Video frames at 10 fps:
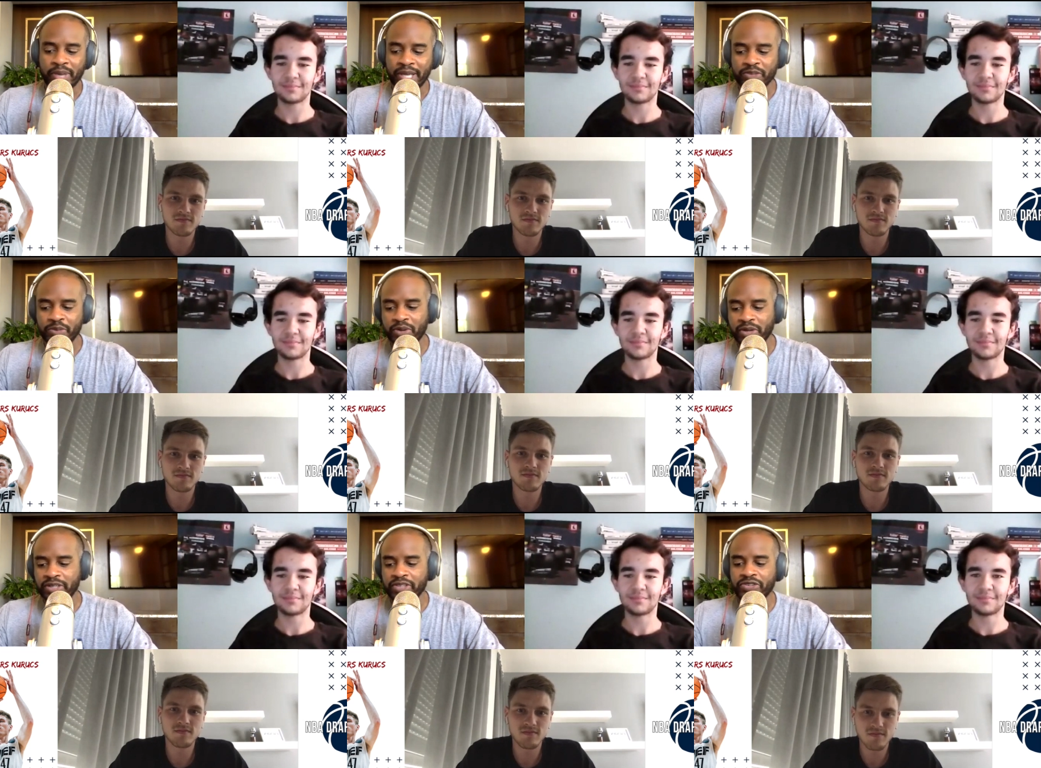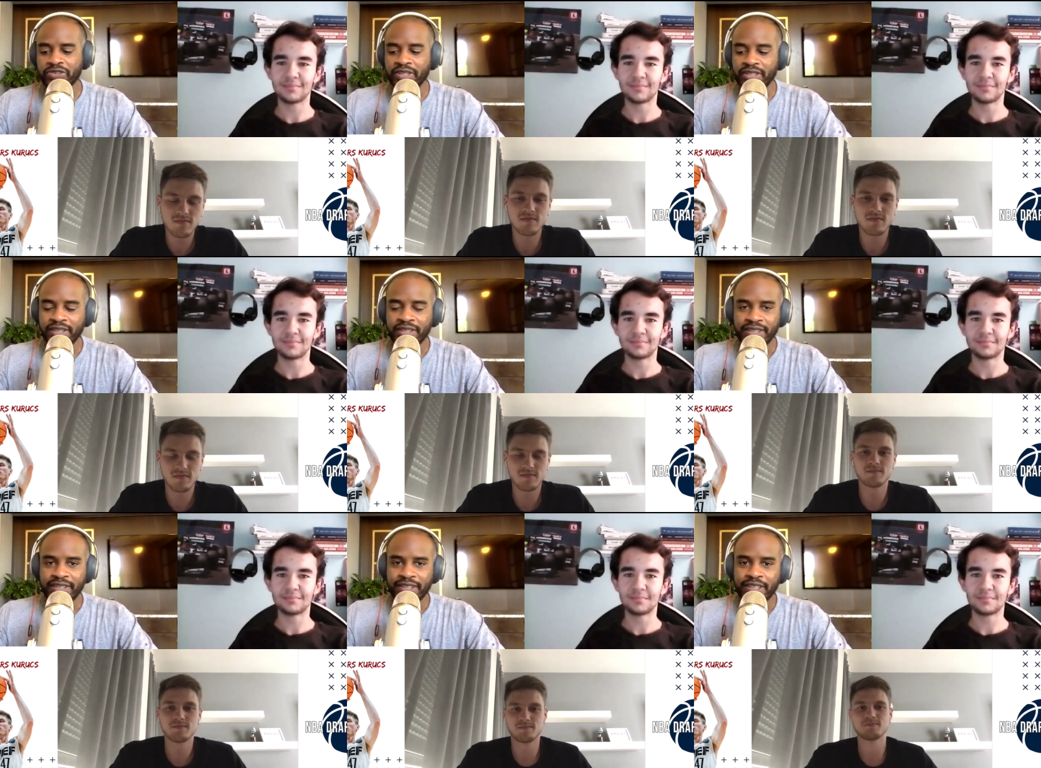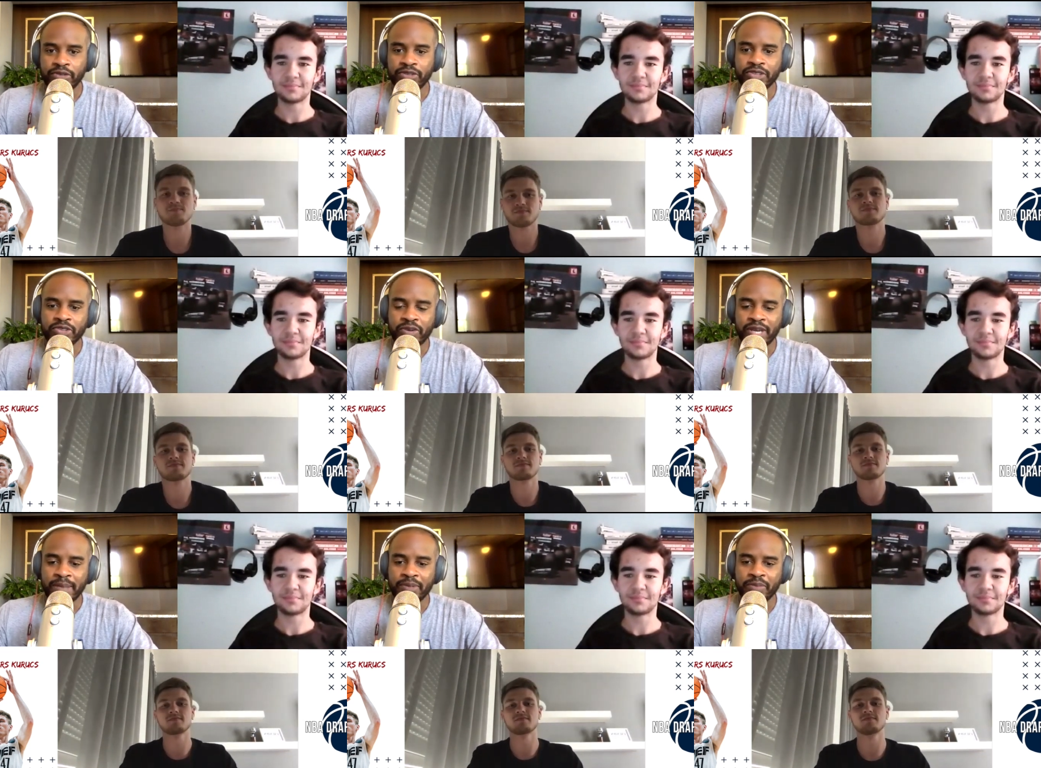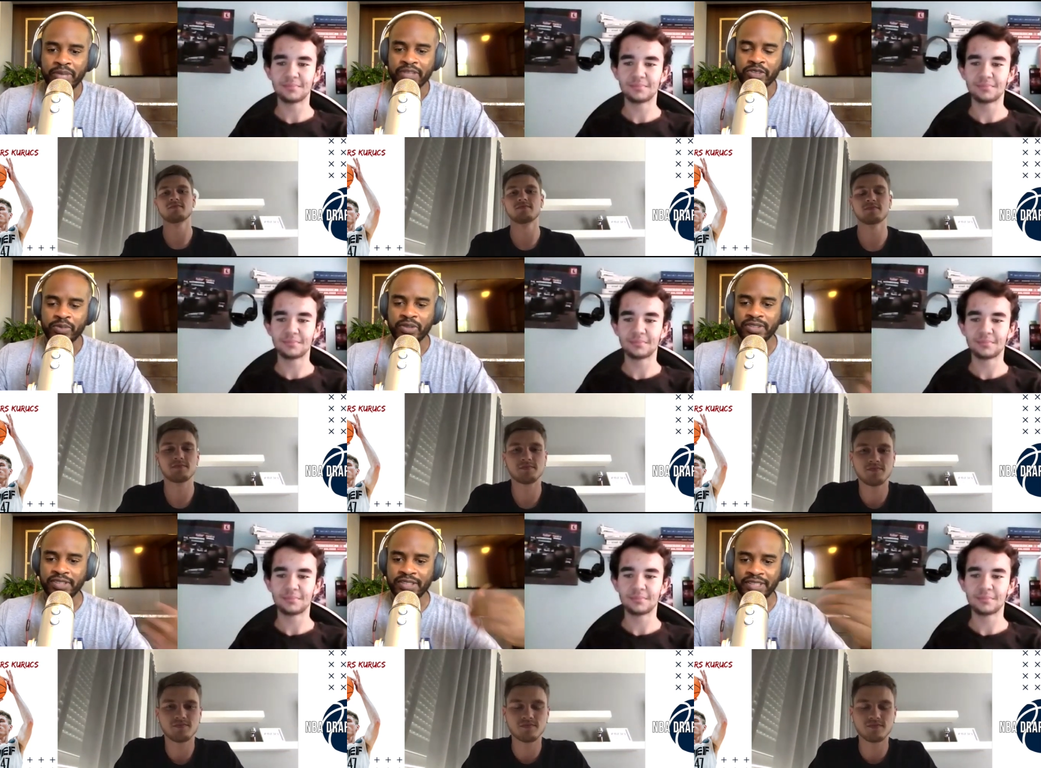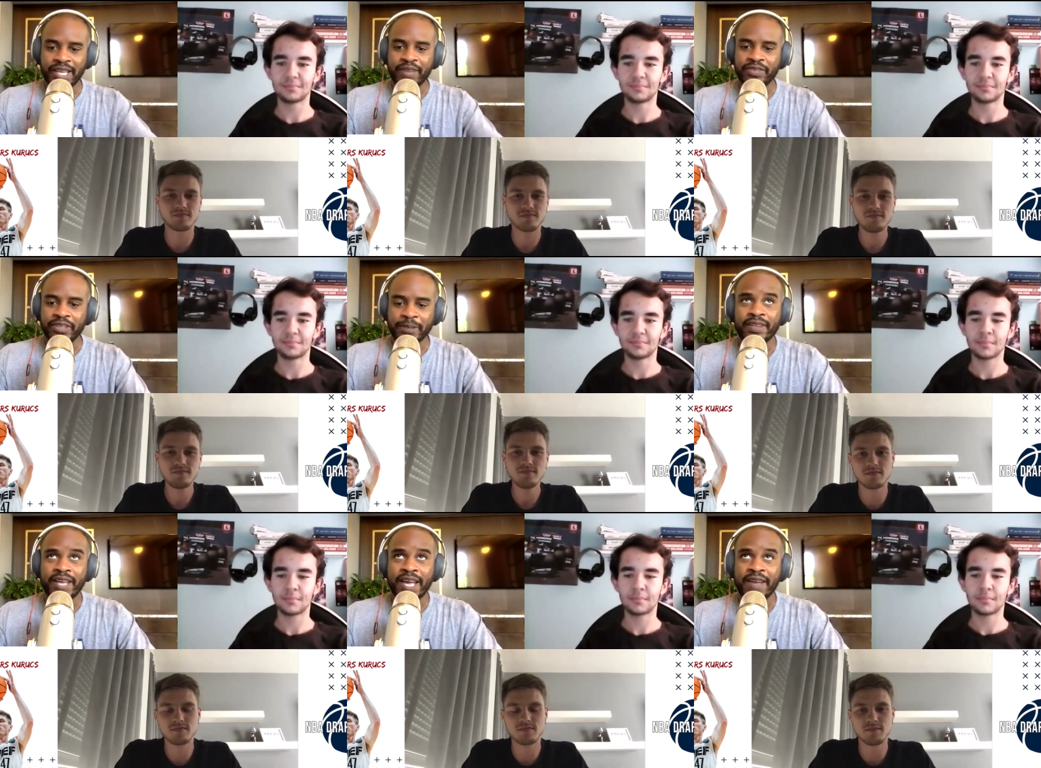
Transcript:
Speaker 1: basketball country. Can you describe the basketball scene in Latvia?